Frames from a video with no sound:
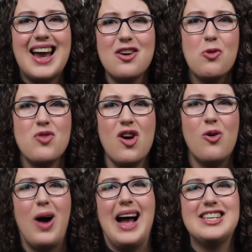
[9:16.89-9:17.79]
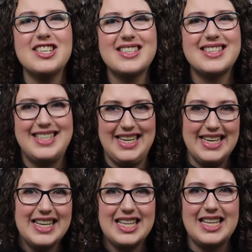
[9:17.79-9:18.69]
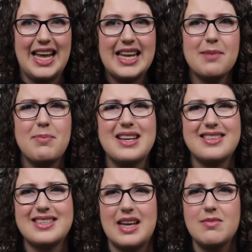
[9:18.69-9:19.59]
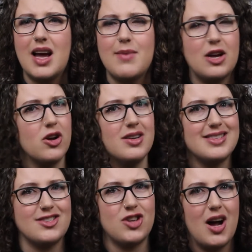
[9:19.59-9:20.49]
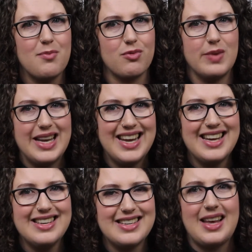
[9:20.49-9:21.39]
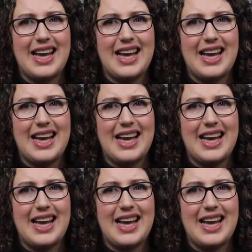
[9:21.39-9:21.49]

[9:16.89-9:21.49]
I don't know. I just didn't like it, but at the same time, I couldn't stop reading it.